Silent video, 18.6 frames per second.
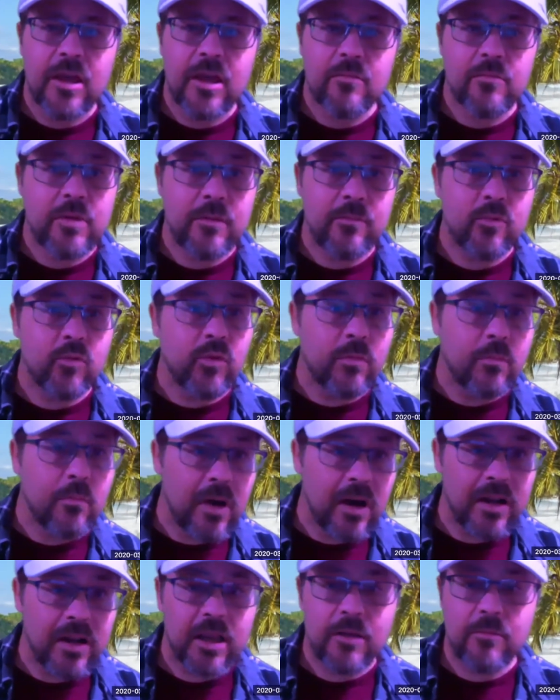people with
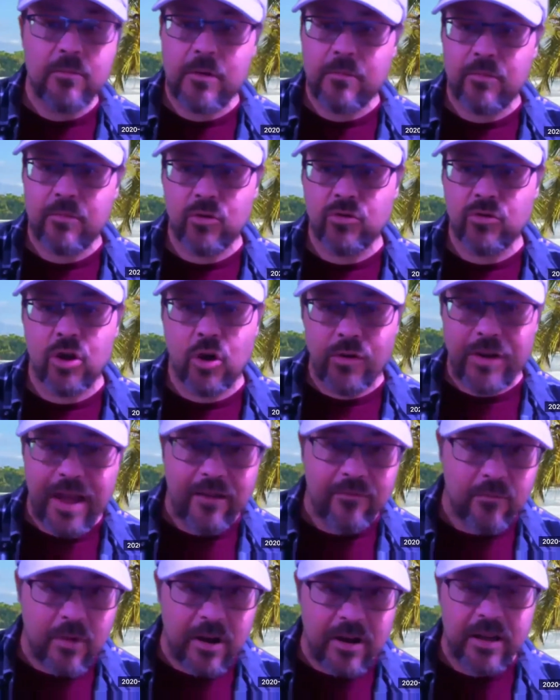money, people who don't have
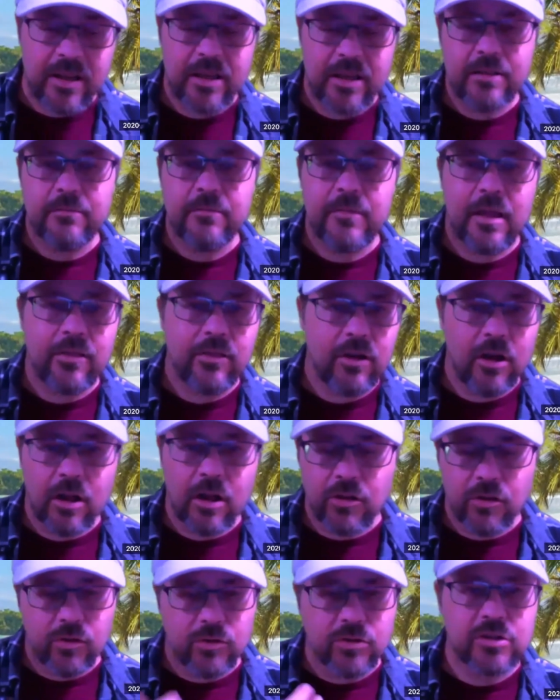money, and all
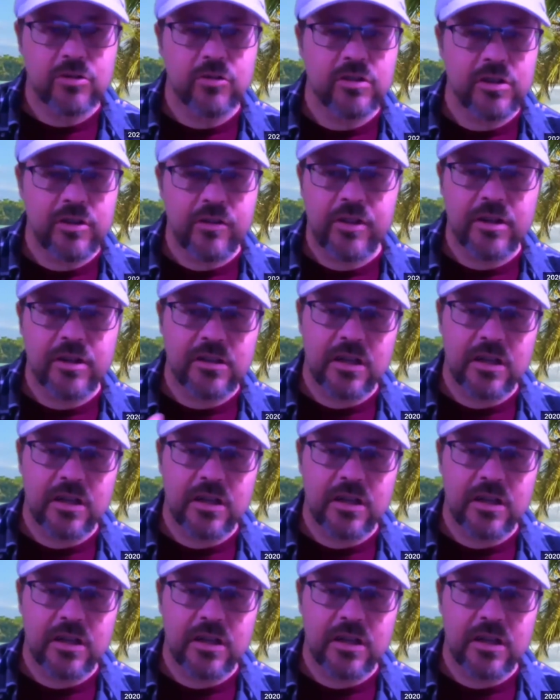those sorts of things.